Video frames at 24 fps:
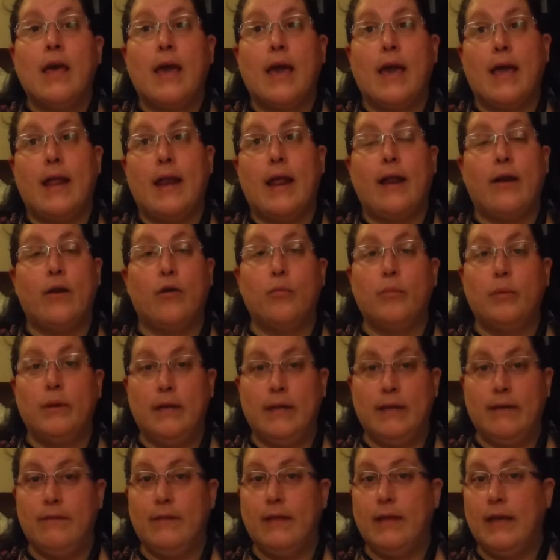And I don't
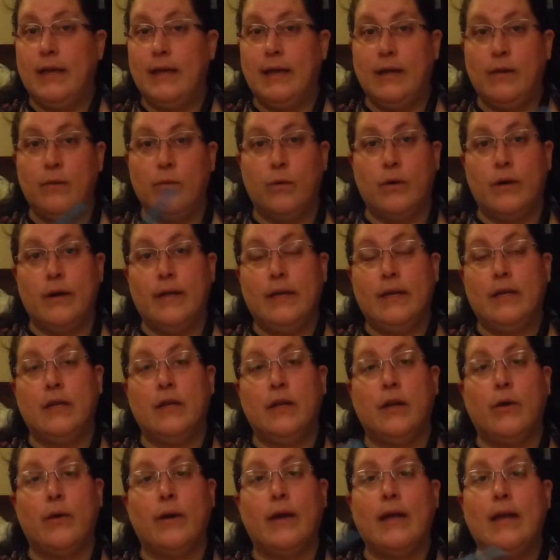believe that anyone, you
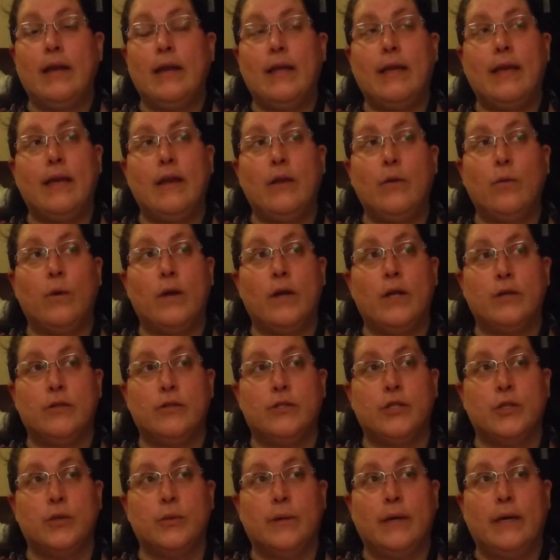know, any anyone who's
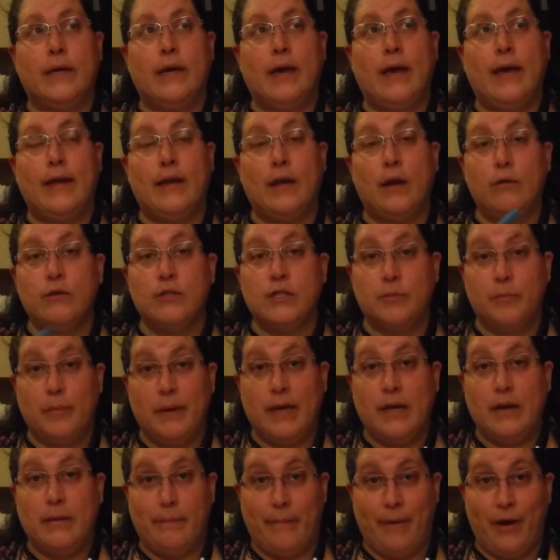doing a
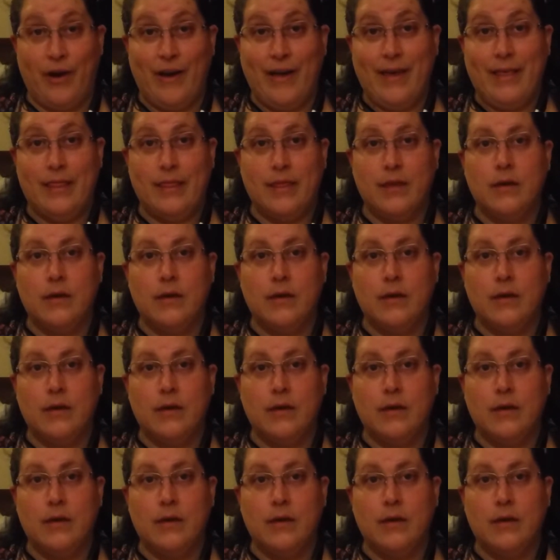no-spend month